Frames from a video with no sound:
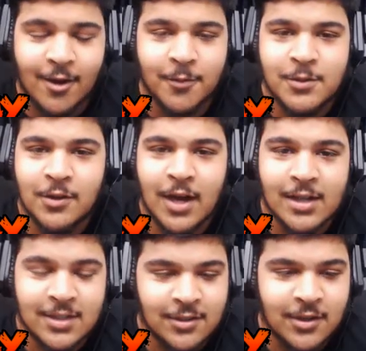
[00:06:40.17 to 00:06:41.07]
I hope you
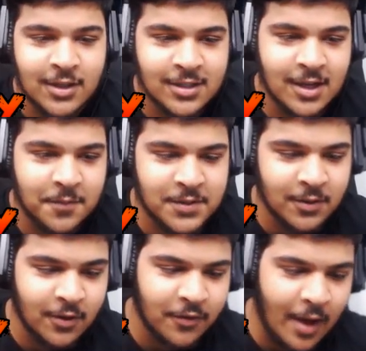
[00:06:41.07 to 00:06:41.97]
guys enjoyed this
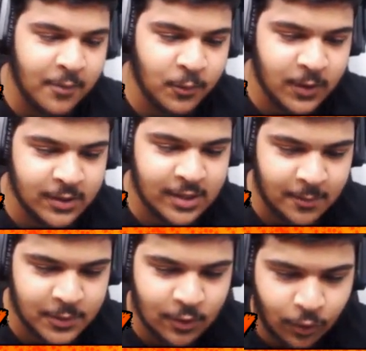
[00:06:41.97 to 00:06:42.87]
episode of Happy Wheels,
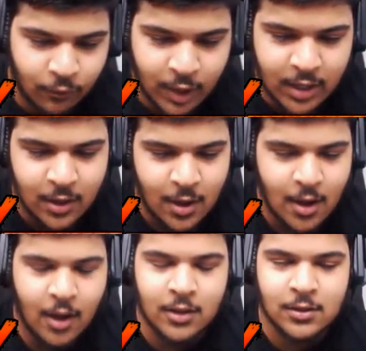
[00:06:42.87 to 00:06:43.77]
episode
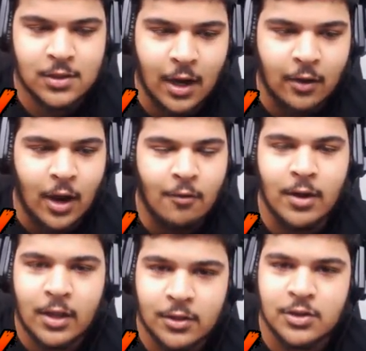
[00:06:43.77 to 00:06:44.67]
3 on this channel. I
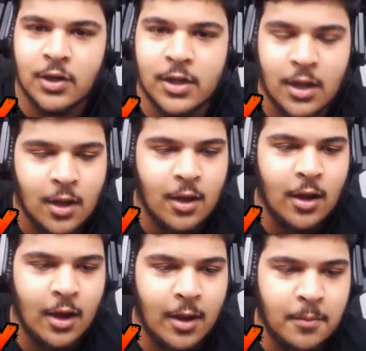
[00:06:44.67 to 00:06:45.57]
really enjoyed
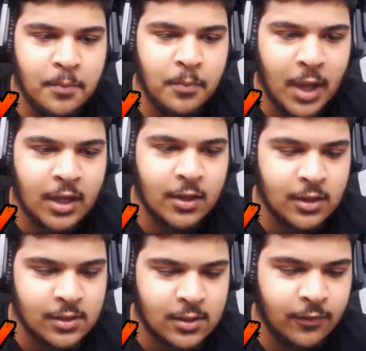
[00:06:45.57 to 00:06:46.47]
um, making
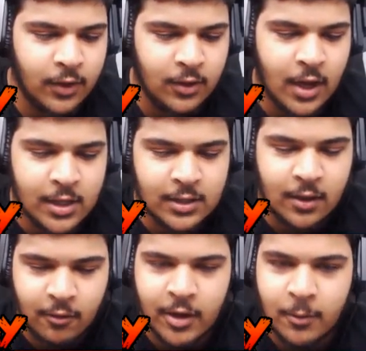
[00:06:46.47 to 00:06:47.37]
this for you guys,
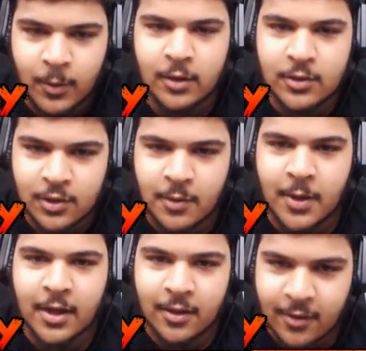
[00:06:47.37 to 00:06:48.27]
and I really will enjoy
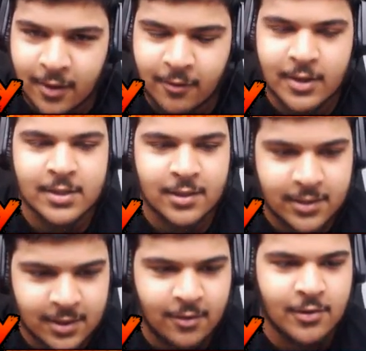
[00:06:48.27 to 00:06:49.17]
making the rest of
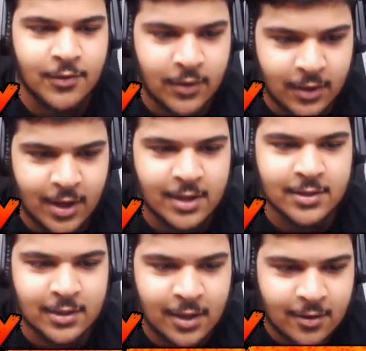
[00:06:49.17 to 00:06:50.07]
the series for you
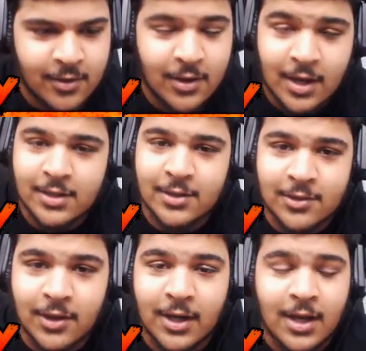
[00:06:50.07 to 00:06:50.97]
guys because I know you guys
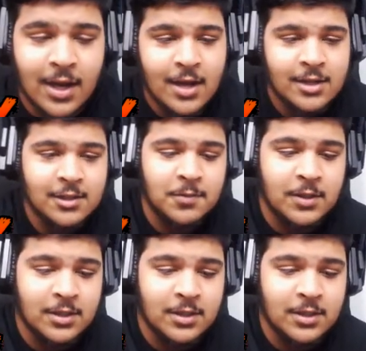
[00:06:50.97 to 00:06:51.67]
enjoy it just